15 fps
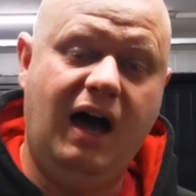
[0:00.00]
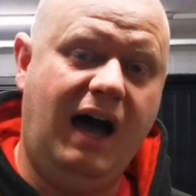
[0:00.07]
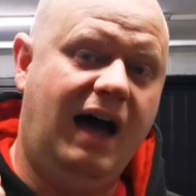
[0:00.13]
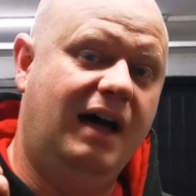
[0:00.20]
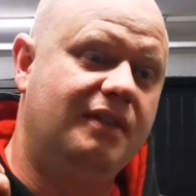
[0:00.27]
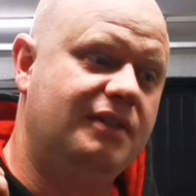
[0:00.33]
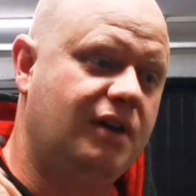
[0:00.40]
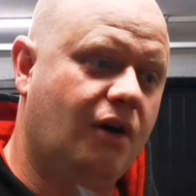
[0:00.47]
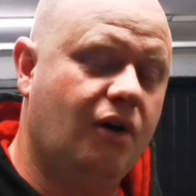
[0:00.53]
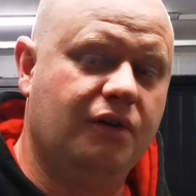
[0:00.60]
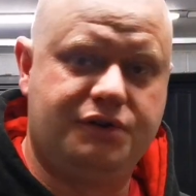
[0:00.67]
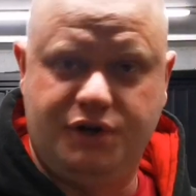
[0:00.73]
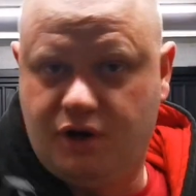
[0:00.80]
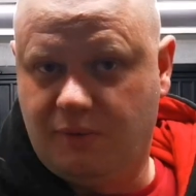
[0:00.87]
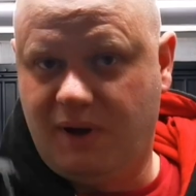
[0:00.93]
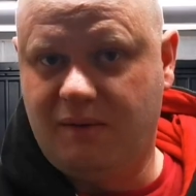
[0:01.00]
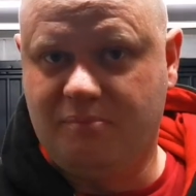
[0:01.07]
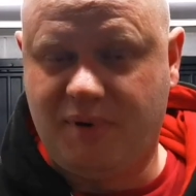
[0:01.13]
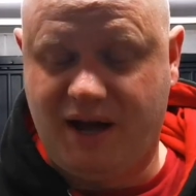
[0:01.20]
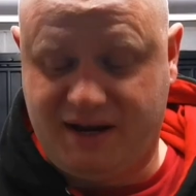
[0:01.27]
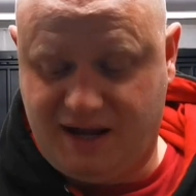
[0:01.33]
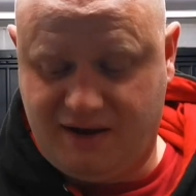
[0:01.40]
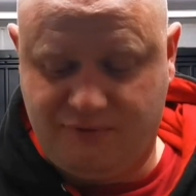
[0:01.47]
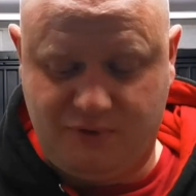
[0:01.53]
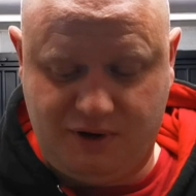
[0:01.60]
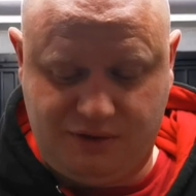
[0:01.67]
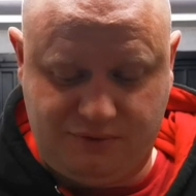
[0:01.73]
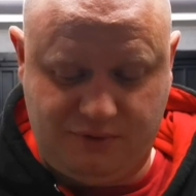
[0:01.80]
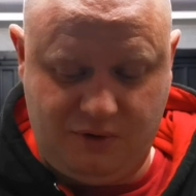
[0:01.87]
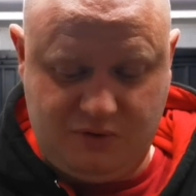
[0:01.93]
and the audio went bad halfway
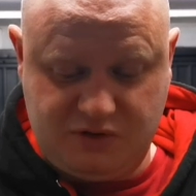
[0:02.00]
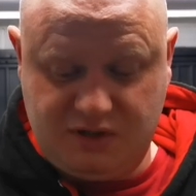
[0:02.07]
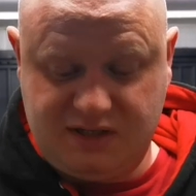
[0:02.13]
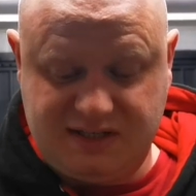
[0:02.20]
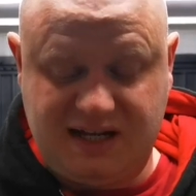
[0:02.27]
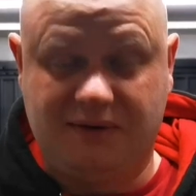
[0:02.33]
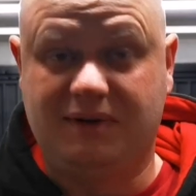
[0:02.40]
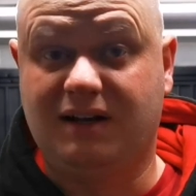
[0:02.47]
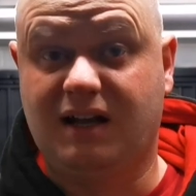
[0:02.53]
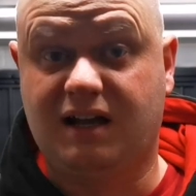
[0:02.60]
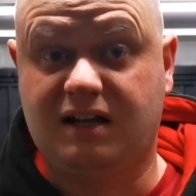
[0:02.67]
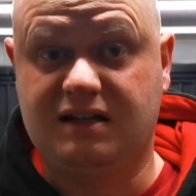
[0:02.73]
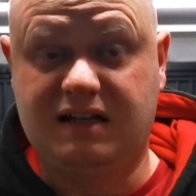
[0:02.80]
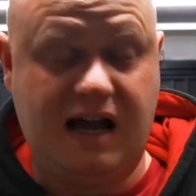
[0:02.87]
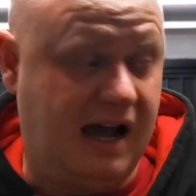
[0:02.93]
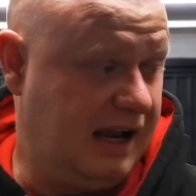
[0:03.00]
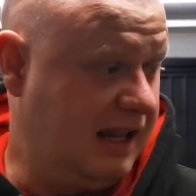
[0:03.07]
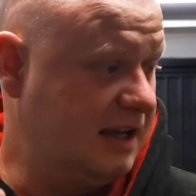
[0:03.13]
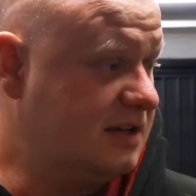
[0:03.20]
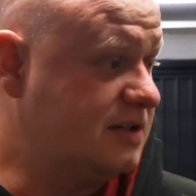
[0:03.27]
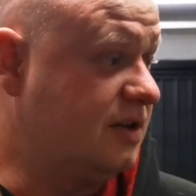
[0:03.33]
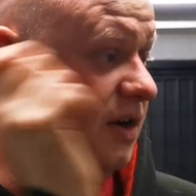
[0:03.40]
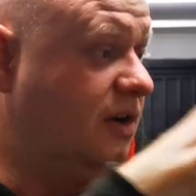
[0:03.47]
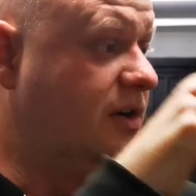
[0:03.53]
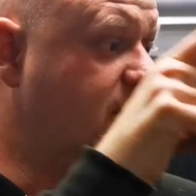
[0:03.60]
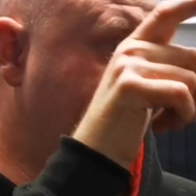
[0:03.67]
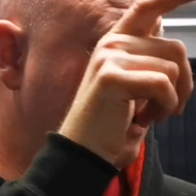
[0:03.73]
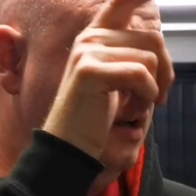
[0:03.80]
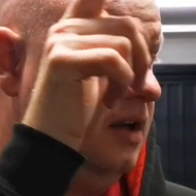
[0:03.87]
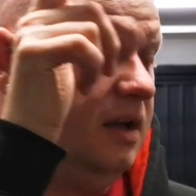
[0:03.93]
through, so it sounded like a Dalek, so
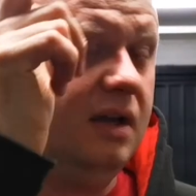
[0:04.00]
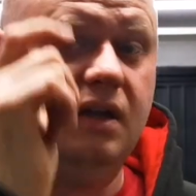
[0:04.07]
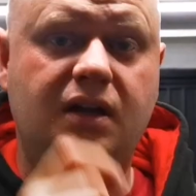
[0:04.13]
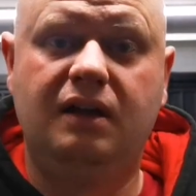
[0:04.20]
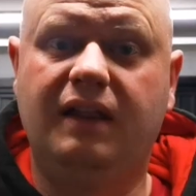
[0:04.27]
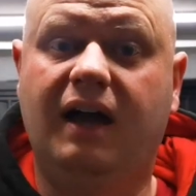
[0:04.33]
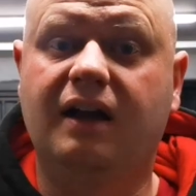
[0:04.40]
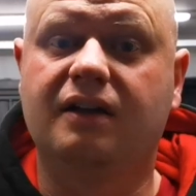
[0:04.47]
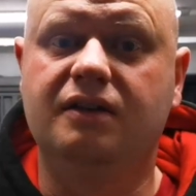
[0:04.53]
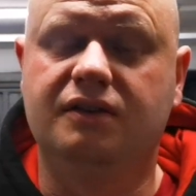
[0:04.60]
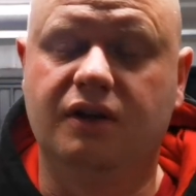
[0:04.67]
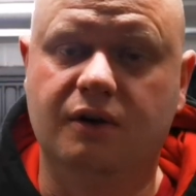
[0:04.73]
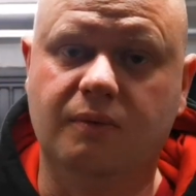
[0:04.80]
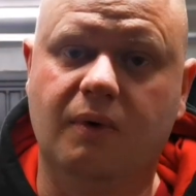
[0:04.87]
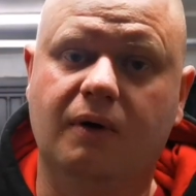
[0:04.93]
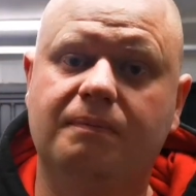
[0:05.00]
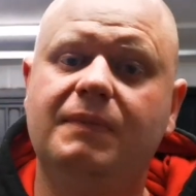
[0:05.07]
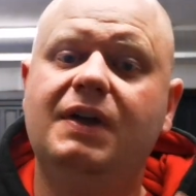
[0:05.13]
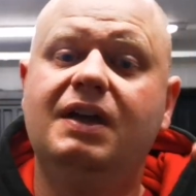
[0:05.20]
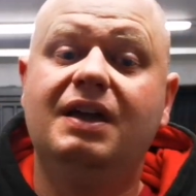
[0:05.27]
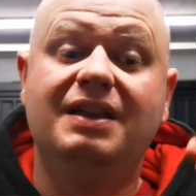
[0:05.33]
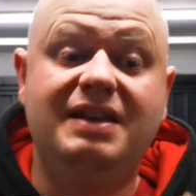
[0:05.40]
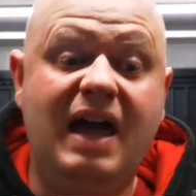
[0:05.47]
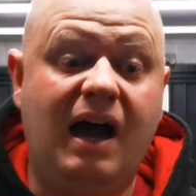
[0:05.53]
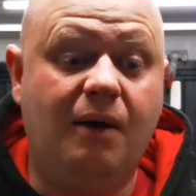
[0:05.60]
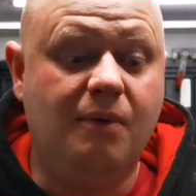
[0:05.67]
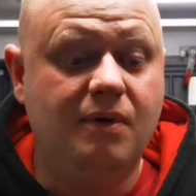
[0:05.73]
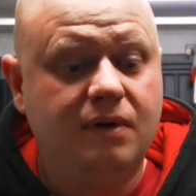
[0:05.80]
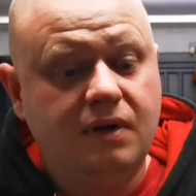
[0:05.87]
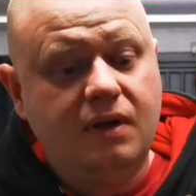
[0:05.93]
that can do one.
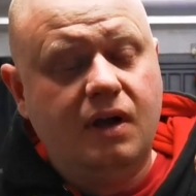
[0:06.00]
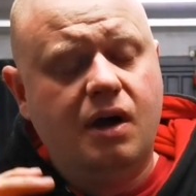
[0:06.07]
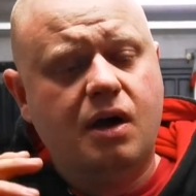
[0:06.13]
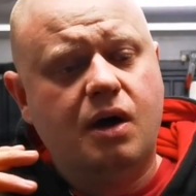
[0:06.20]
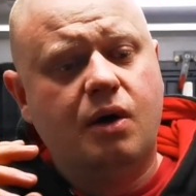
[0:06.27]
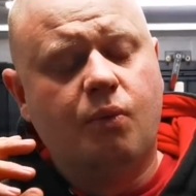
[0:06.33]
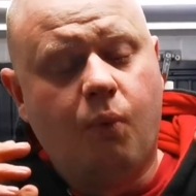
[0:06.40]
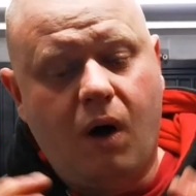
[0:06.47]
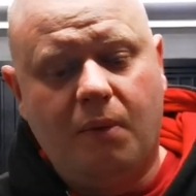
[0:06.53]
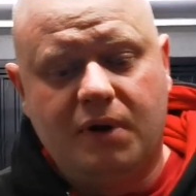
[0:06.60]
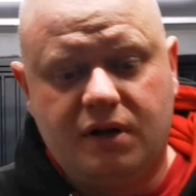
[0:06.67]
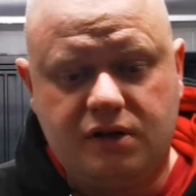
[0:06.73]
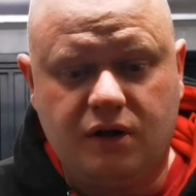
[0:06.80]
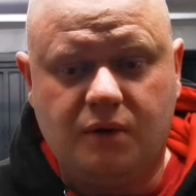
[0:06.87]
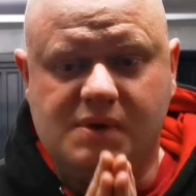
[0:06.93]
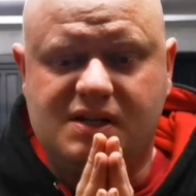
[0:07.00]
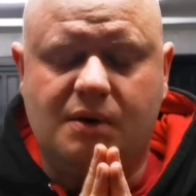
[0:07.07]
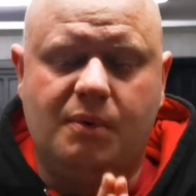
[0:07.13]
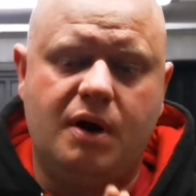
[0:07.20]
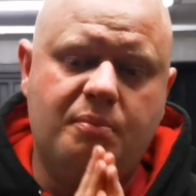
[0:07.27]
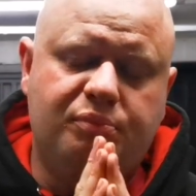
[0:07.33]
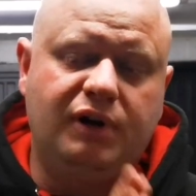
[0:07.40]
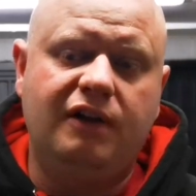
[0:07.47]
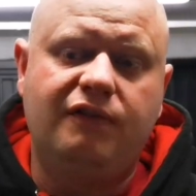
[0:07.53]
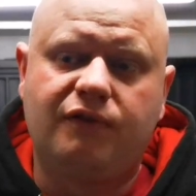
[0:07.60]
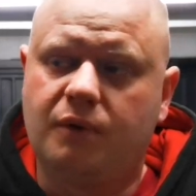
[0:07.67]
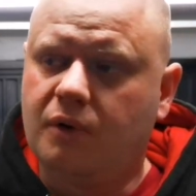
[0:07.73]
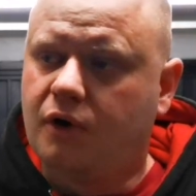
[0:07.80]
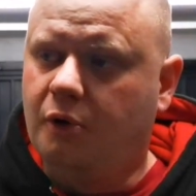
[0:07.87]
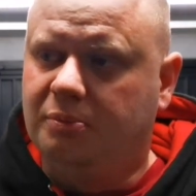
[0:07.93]
Now, what I want to do is I want to brief
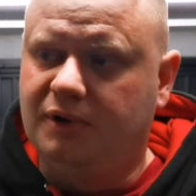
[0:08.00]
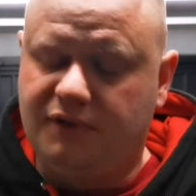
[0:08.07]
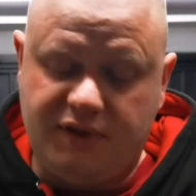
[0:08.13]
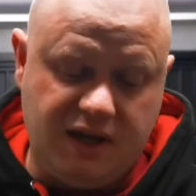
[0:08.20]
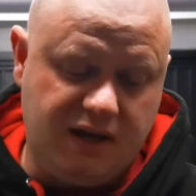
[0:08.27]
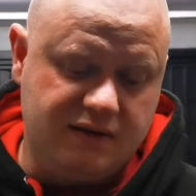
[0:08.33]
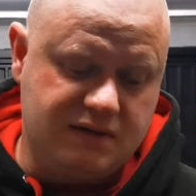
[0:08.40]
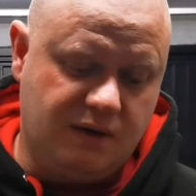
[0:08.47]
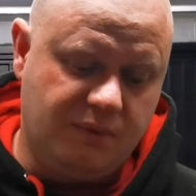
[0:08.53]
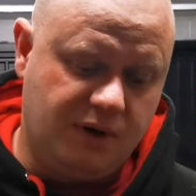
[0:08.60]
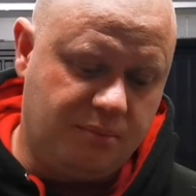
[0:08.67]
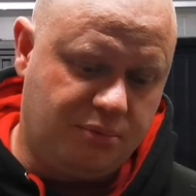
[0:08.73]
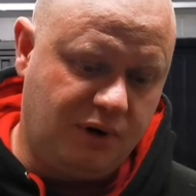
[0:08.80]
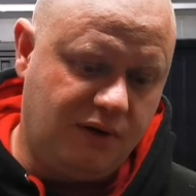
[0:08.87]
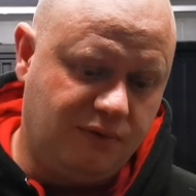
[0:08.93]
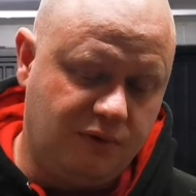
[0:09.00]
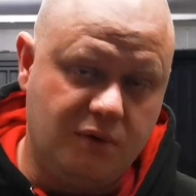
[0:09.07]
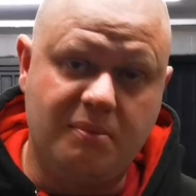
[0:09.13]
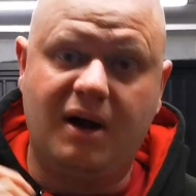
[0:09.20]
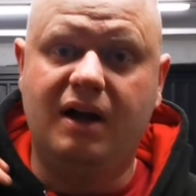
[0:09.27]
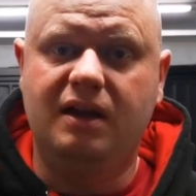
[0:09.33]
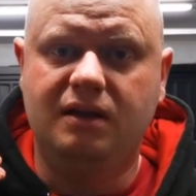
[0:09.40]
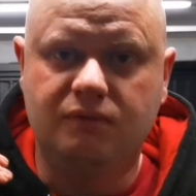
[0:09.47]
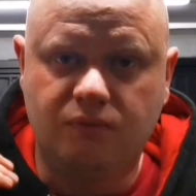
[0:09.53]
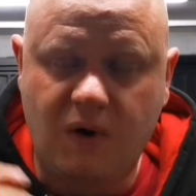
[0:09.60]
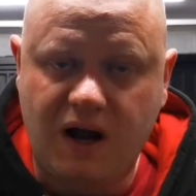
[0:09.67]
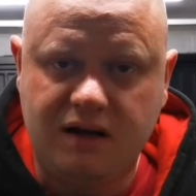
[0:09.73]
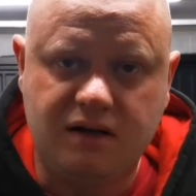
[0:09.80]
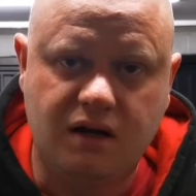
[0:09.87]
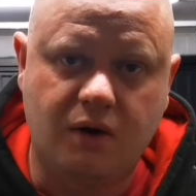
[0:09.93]
through a couple of things. I want to brief through my
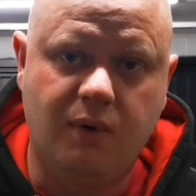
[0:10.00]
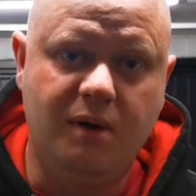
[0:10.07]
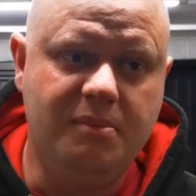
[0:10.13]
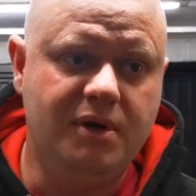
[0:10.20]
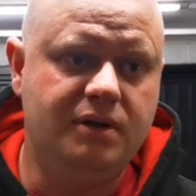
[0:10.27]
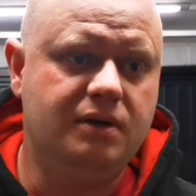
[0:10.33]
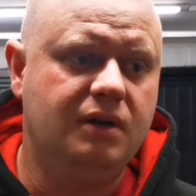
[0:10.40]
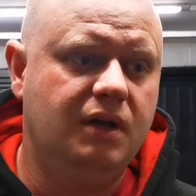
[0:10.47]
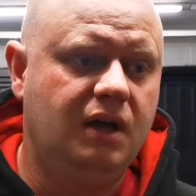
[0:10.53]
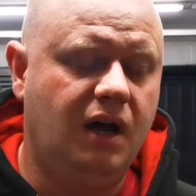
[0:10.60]
riding equipment,